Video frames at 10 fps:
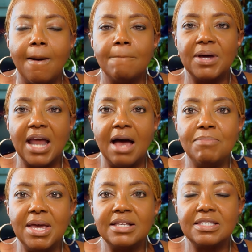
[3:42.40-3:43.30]
But I
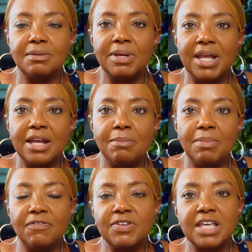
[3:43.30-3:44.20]
made some banana
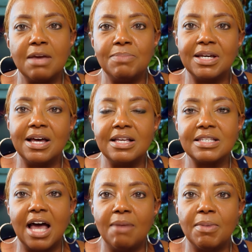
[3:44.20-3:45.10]
muffins, and
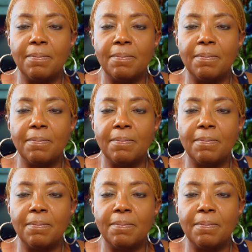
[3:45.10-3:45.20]
because I'm a